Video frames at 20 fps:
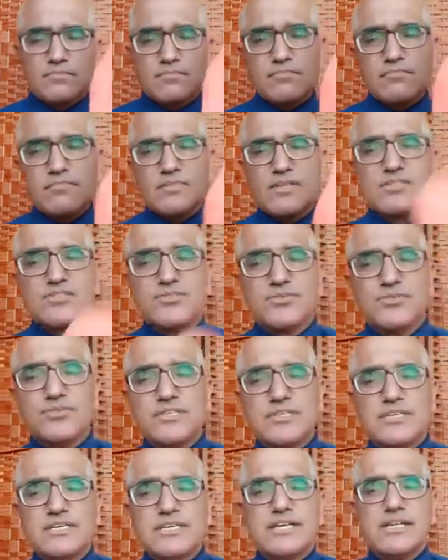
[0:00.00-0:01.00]
So they
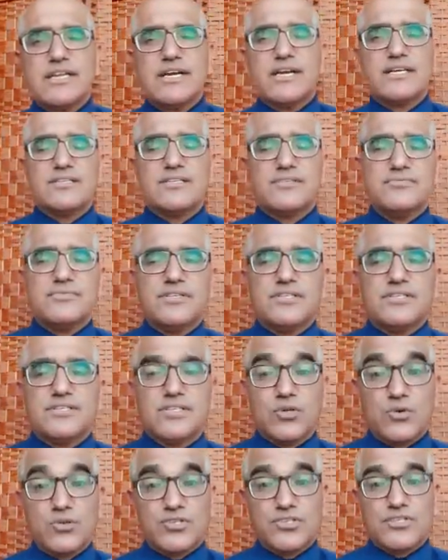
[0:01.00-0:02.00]
realign the feet, they
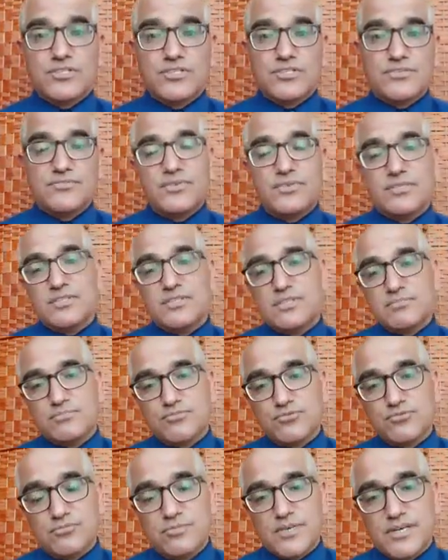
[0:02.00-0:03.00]
cushion the feet, they
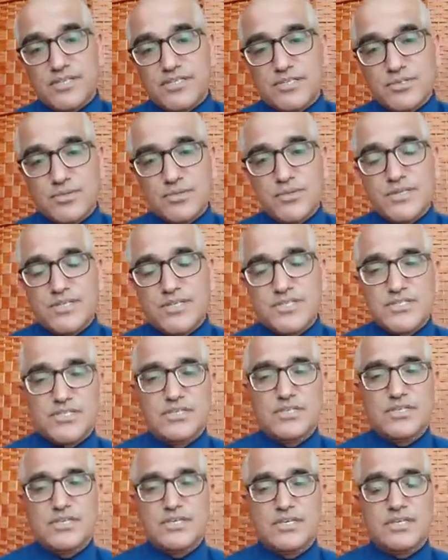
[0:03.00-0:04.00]
improve blood circulation,
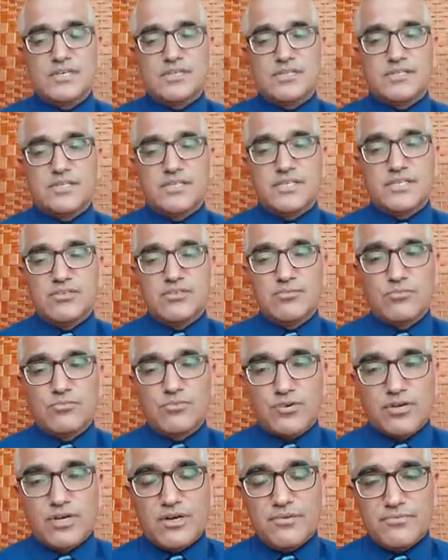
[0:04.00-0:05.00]
they give more
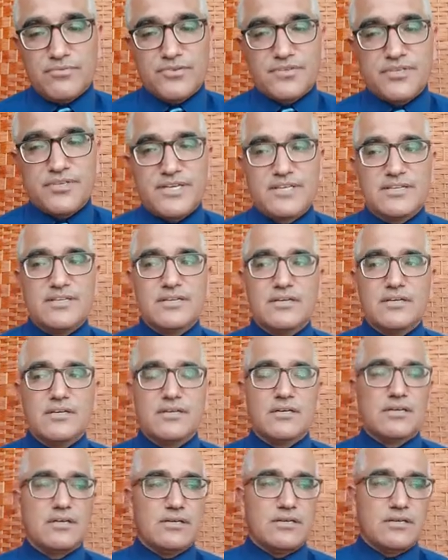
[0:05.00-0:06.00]
comfort and
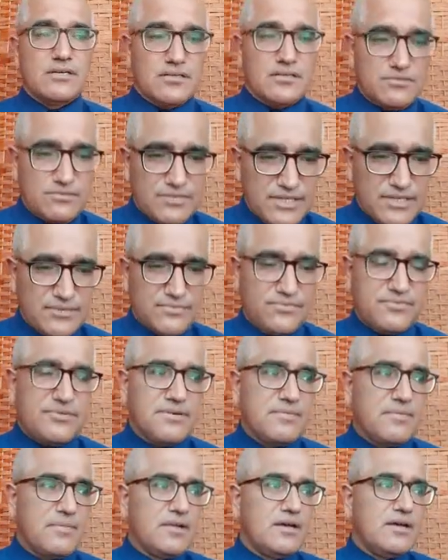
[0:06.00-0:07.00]
relief.
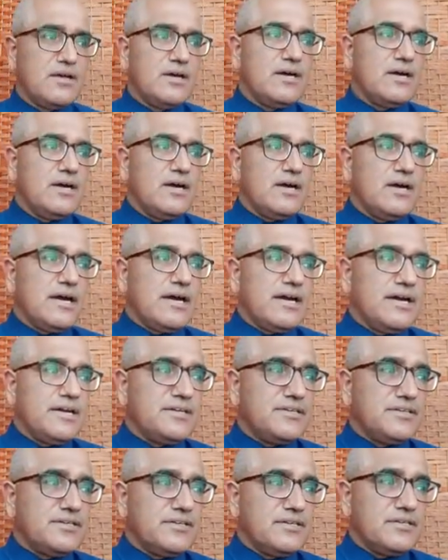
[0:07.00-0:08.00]

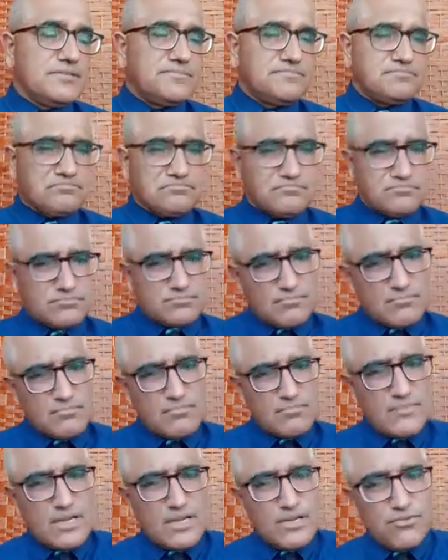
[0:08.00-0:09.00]
And
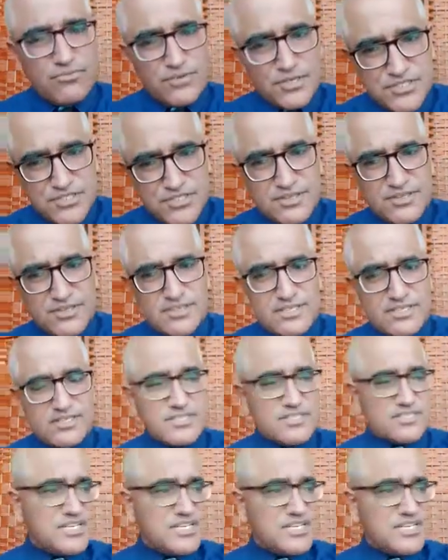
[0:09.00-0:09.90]
for children is the same